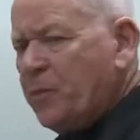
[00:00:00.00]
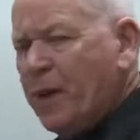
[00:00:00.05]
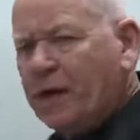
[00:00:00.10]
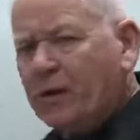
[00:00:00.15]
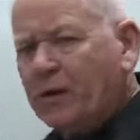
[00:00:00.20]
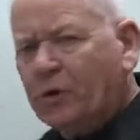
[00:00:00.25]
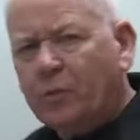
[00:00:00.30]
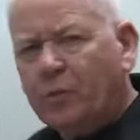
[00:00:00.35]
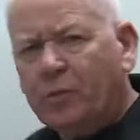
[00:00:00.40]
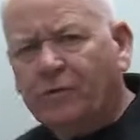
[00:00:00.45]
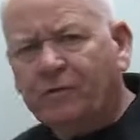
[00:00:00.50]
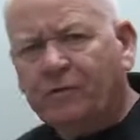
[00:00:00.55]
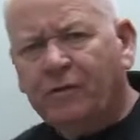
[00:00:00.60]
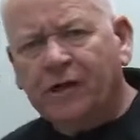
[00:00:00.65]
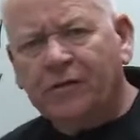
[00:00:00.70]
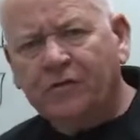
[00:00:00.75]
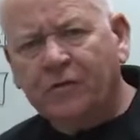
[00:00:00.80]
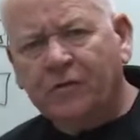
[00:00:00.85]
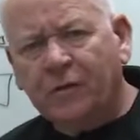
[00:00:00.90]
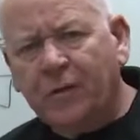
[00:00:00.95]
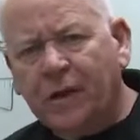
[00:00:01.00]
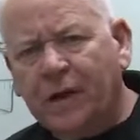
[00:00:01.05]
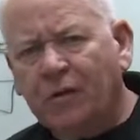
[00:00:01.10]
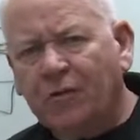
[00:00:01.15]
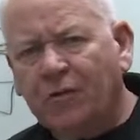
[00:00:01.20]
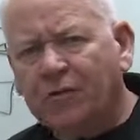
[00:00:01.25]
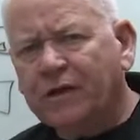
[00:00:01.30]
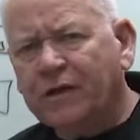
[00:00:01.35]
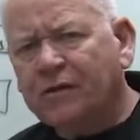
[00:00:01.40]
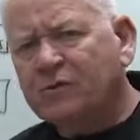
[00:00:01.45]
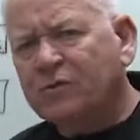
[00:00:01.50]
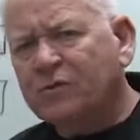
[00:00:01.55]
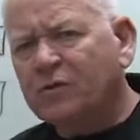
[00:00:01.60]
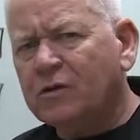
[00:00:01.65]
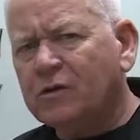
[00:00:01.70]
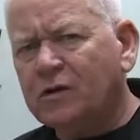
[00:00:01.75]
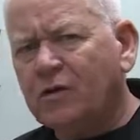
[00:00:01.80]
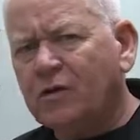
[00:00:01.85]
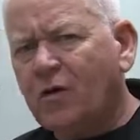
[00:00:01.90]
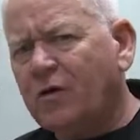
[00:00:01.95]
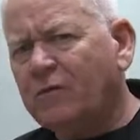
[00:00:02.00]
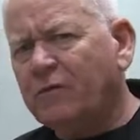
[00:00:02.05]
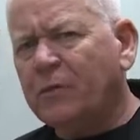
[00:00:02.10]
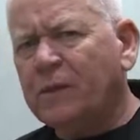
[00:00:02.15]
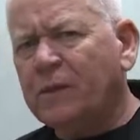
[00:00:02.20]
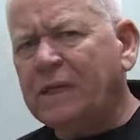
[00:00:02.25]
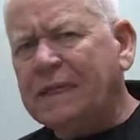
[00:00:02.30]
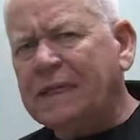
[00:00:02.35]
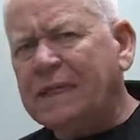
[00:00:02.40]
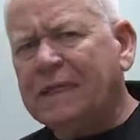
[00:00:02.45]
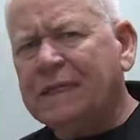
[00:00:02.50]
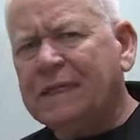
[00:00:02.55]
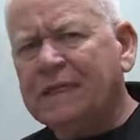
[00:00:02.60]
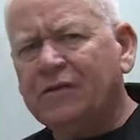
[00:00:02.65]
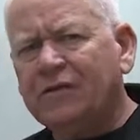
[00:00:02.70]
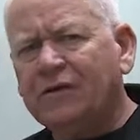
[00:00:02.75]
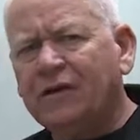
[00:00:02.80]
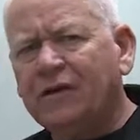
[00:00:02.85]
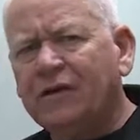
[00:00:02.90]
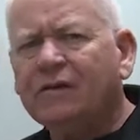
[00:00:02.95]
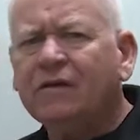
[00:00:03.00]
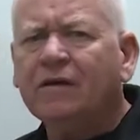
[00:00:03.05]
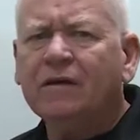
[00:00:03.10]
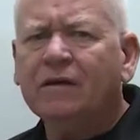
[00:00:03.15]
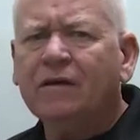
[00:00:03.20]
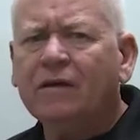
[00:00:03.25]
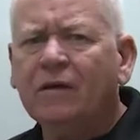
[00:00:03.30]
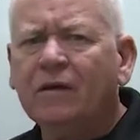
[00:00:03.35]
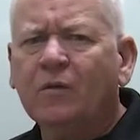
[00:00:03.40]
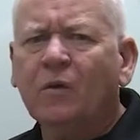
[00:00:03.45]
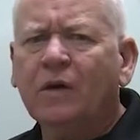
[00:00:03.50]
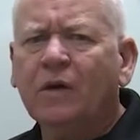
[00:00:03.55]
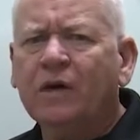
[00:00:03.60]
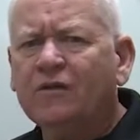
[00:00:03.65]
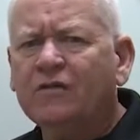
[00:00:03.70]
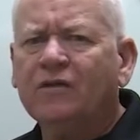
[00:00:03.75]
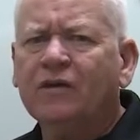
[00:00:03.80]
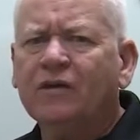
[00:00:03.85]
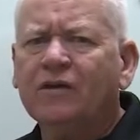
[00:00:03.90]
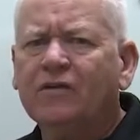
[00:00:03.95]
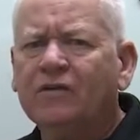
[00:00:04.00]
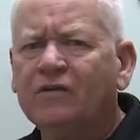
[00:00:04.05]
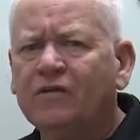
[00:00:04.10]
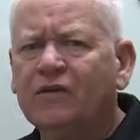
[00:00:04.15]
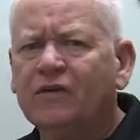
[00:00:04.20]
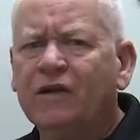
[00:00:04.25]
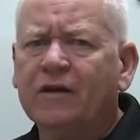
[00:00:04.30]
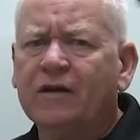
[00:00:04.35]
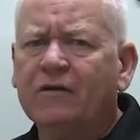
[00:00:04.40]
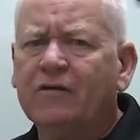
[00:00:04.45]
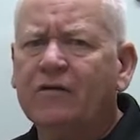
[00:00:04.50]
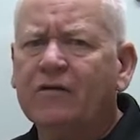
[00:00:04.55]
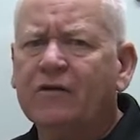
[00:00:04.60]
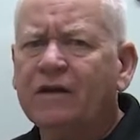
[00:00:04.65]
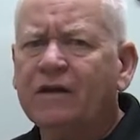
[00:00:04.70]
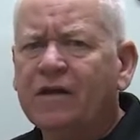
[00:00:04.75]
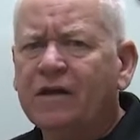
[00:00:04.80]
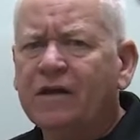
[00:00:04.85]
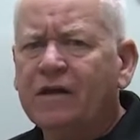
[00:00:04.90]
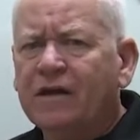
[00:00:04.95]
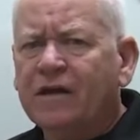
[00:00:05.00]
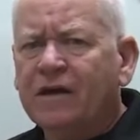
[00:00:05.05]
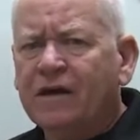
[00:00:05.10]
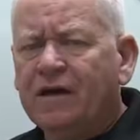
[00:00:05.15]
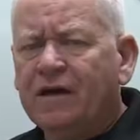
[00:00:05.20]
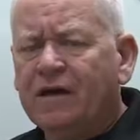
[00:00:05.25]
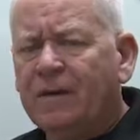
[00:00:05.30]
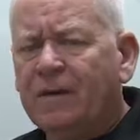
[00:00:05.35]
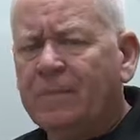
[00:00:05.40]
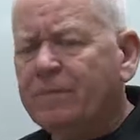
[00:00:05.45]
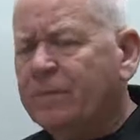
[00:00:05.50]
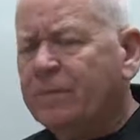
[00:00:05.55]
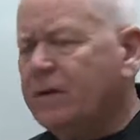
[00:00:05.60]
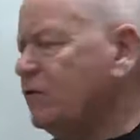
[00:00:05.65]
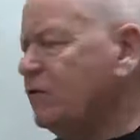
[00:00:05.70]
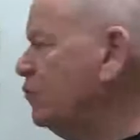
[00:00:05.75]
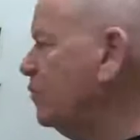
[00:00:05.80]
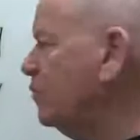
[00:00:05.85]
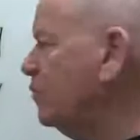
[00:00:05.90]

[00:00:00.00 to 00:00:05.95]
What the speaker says: panel provides the power. That's really offbeat, and it's not done that way. It's not the standard. It's